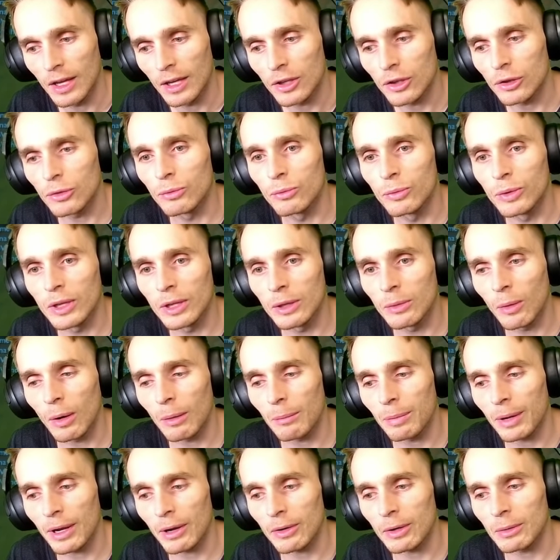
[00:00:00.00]
You really want
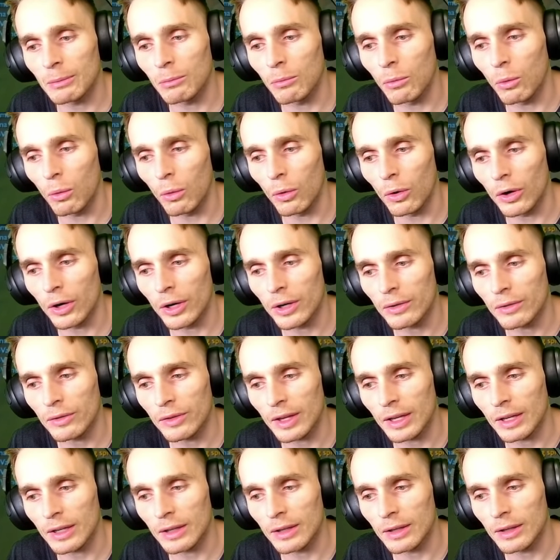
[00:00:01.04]
Baron more
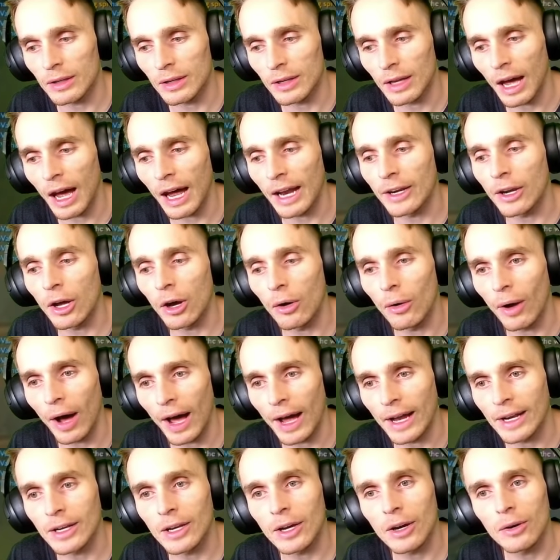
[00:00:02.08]
than I
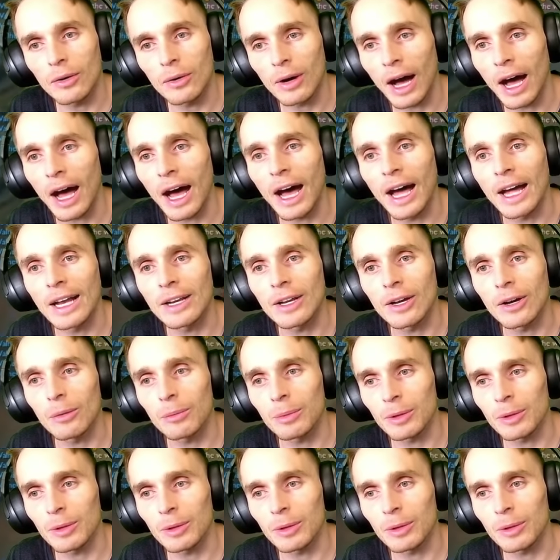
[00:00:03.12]
know.